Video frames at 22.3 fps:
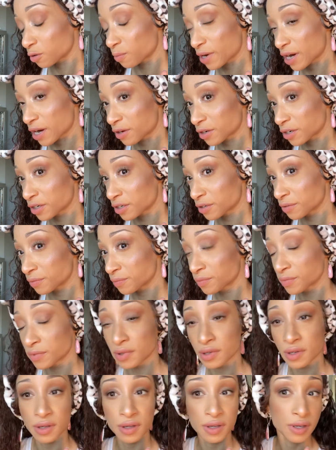powder,
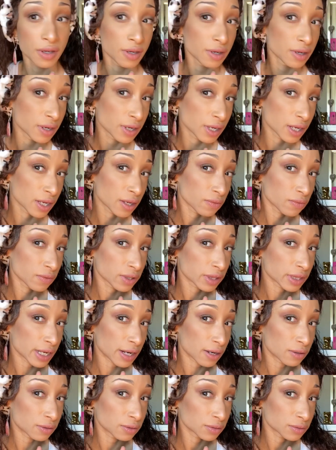and
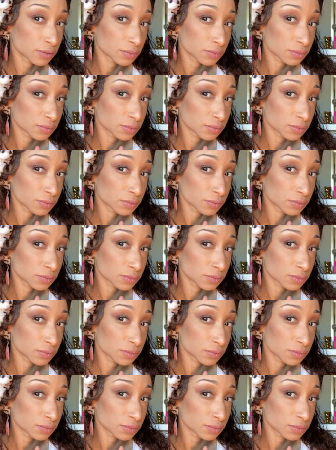without.